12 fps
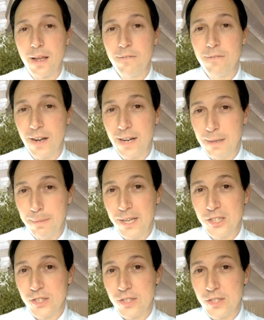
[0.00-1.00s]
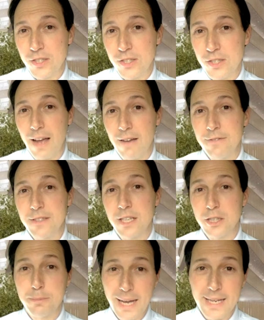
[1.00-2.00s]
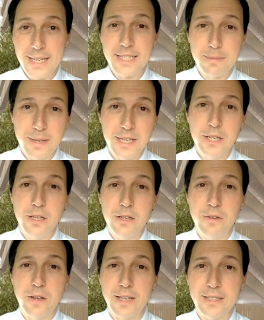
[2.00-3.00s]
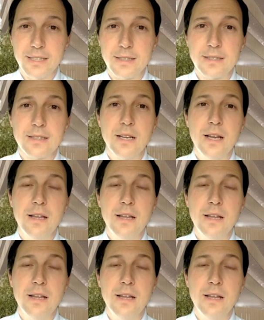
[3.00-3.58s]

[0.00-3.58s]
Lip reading: And finally, patients that have such bad intermediate uveitis